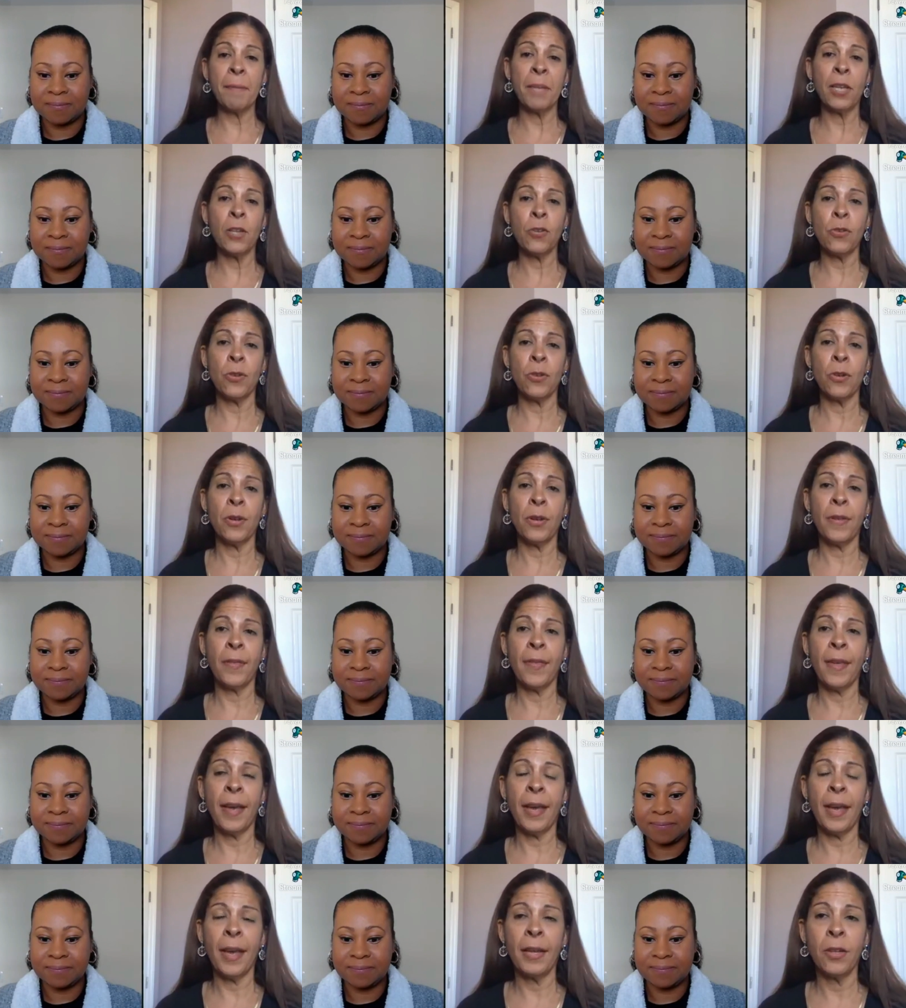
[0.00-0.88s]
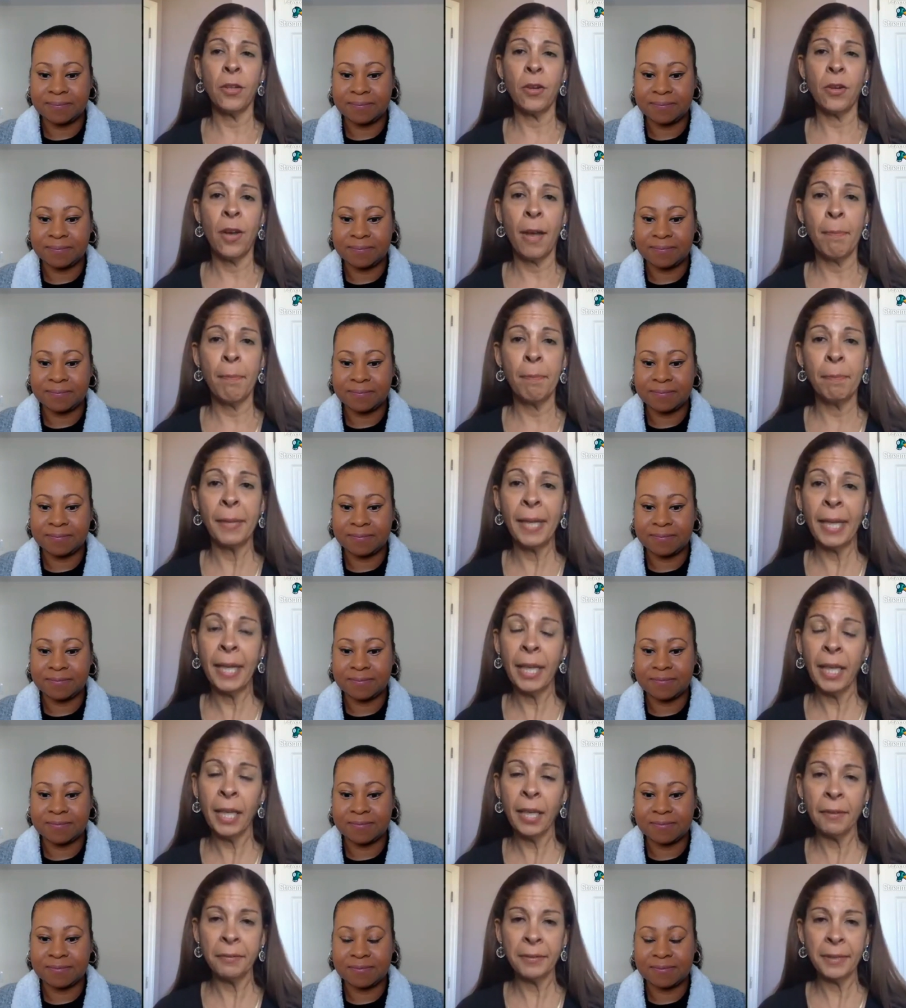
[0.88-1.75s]
Speaker 1: Make sure that you have
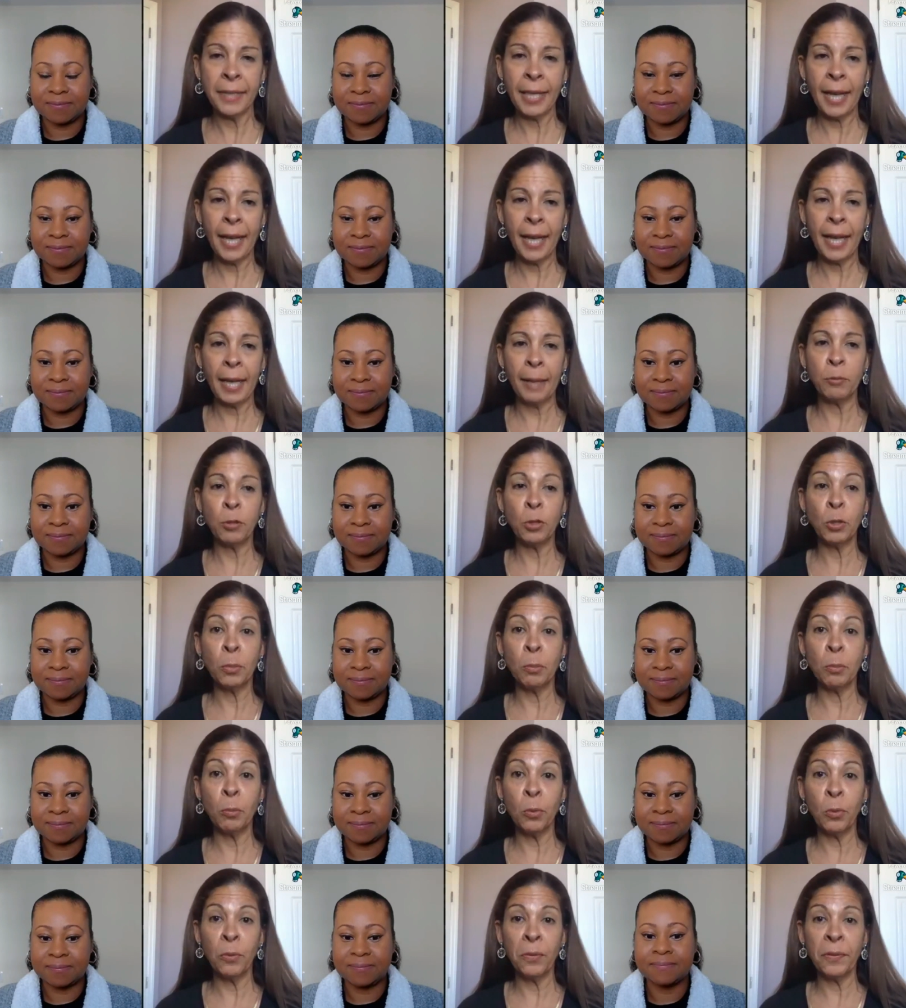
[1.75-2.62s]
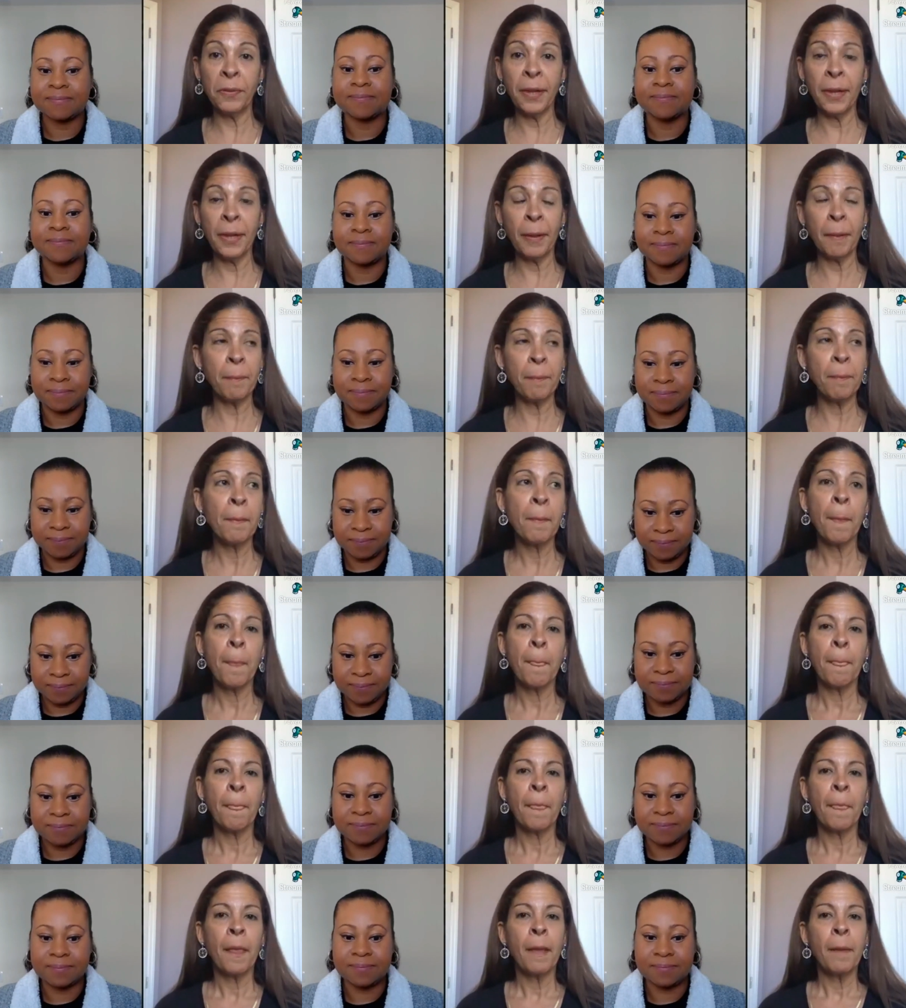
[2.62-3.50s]
plenty of time to move them,
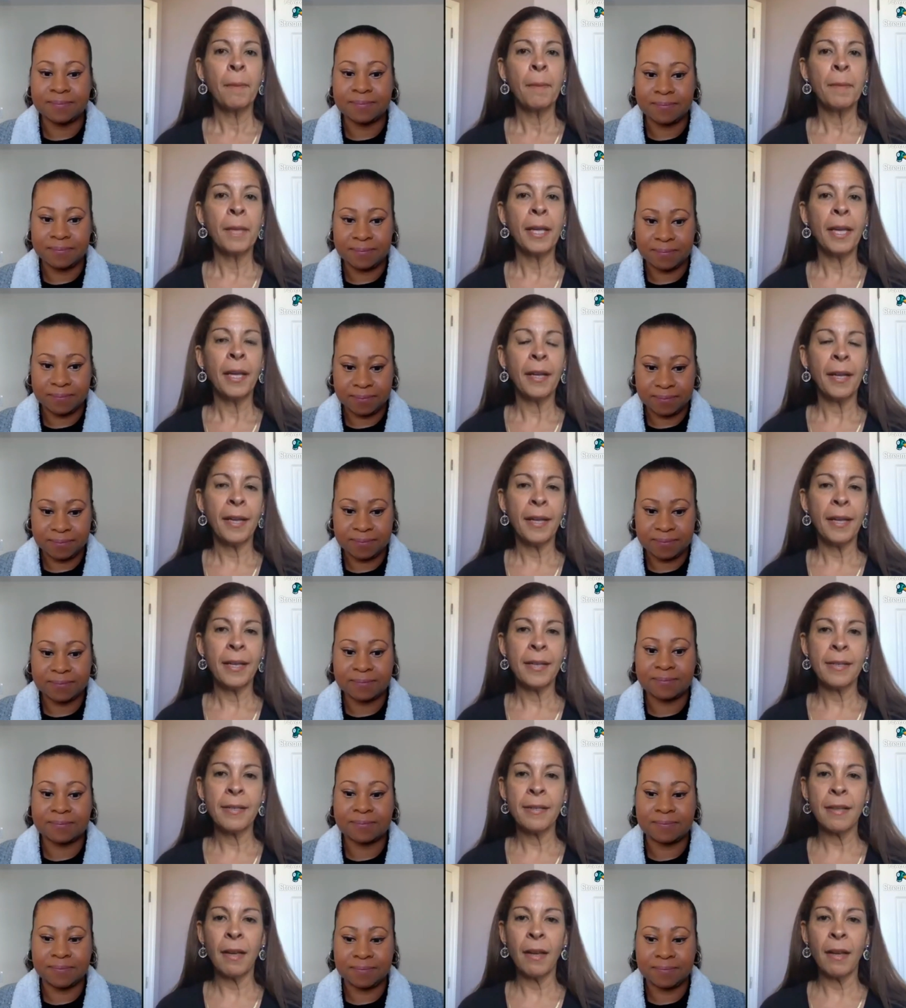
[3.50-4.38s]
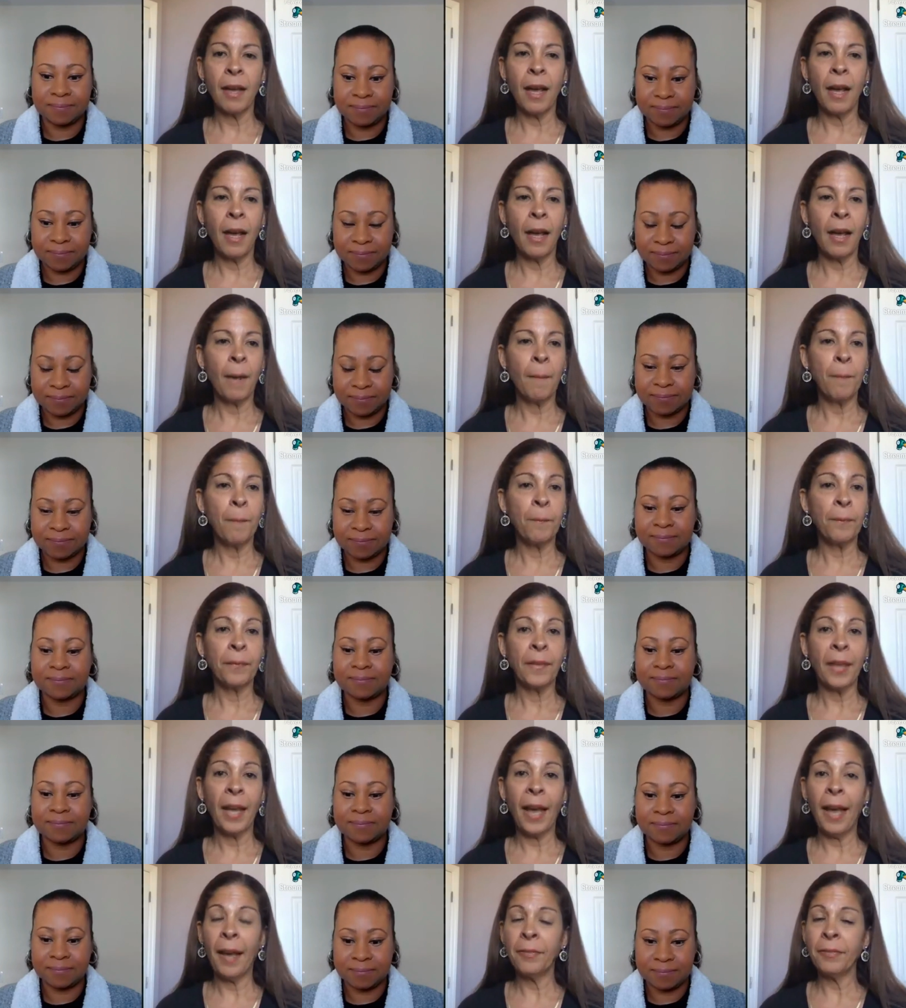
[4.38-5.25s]
because
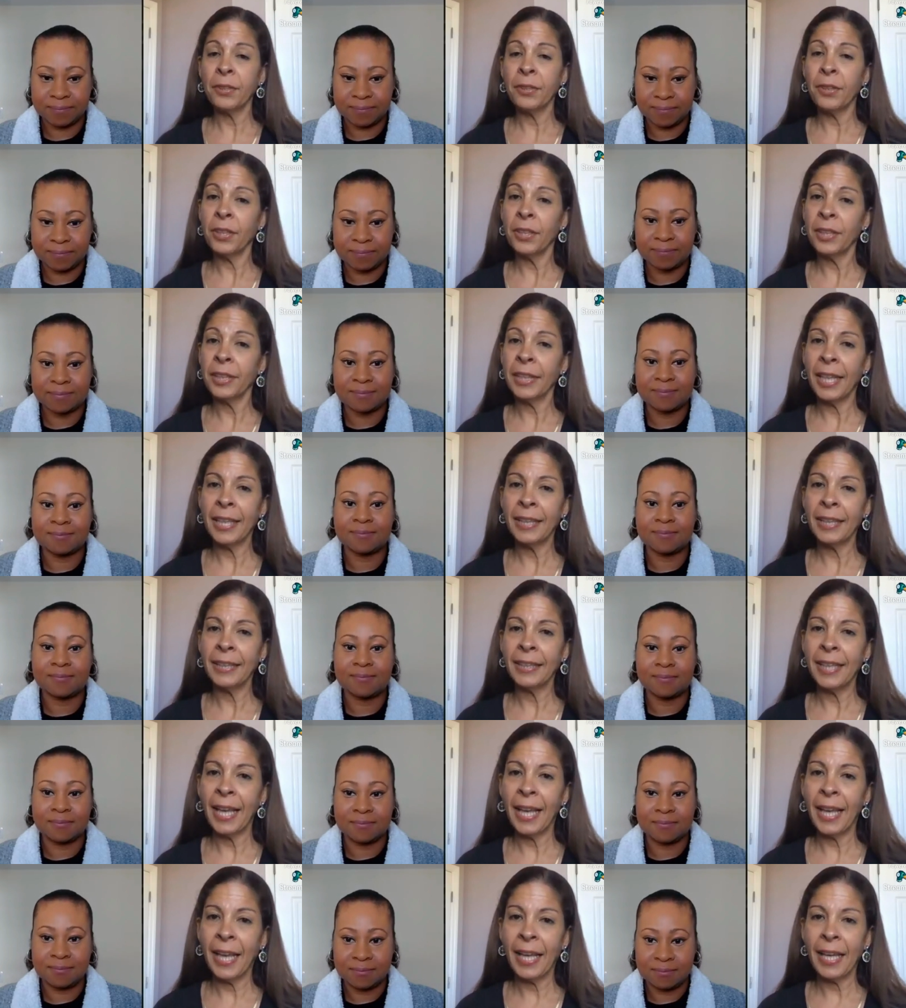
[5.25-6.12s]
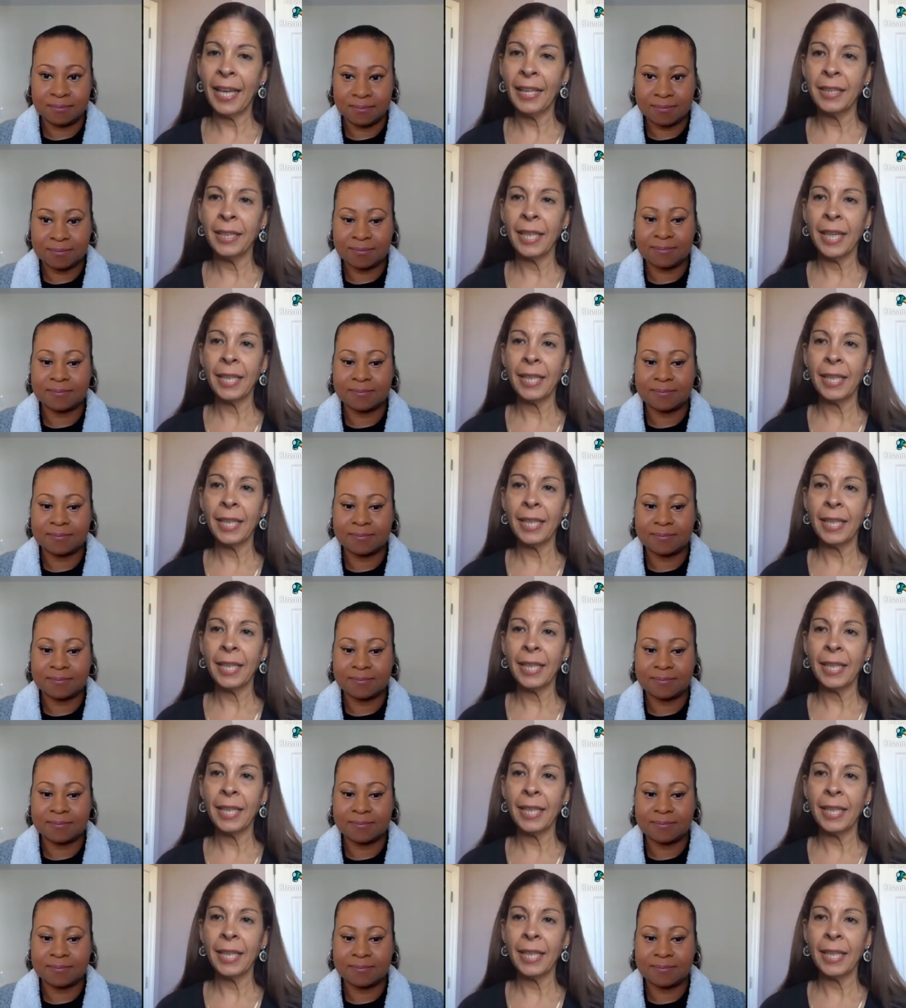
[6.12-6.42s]
after that date